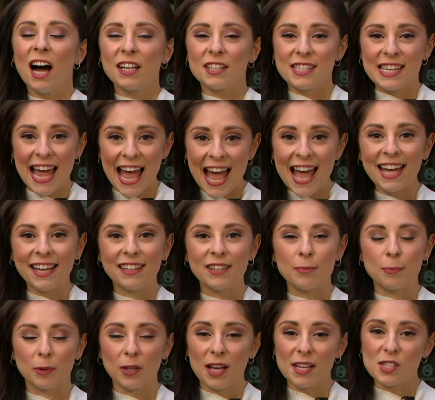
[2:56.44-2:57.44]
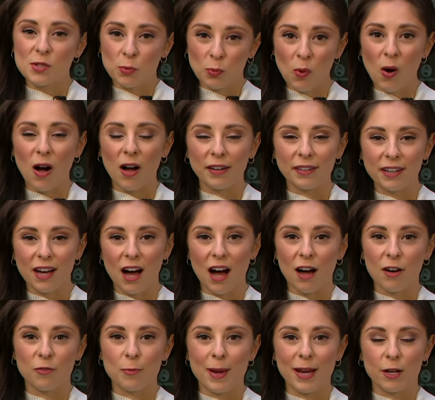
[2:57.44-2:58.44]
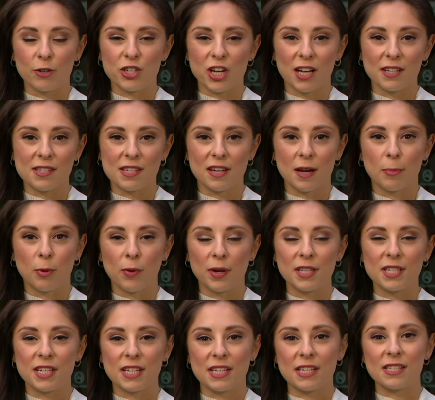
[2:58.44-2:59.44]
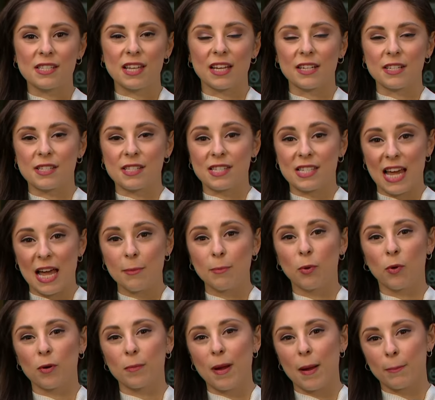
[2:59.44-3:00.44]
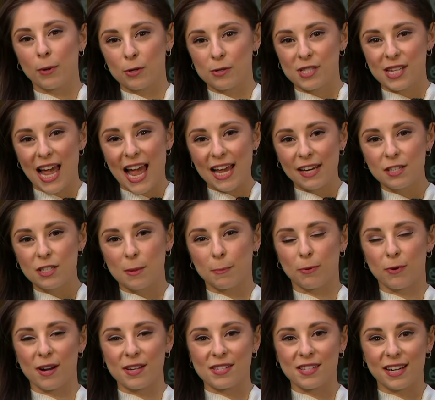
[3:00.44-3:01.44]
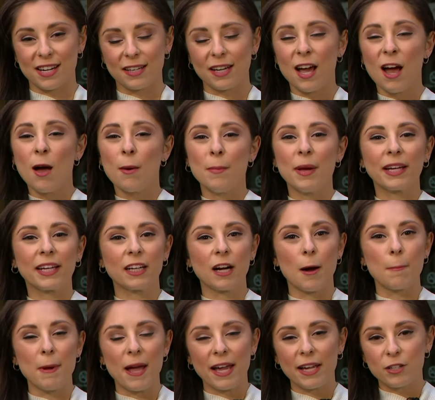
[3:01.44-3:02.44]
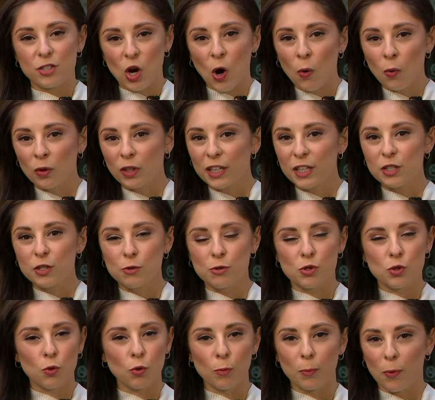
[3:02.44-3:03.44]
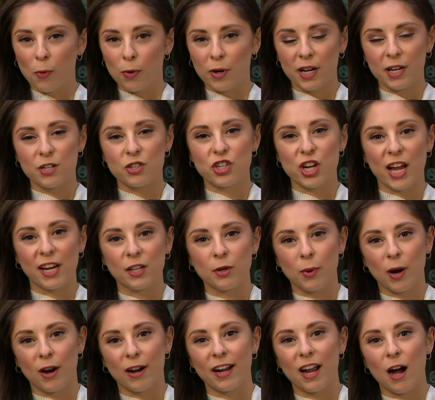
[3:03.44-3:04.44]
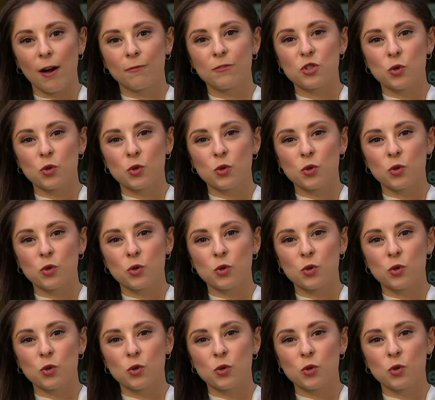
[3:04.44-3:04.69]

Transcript: 10 plus one of Mayor Johnson appointees, that is 10 board members and a president, making up a totally new school board in January of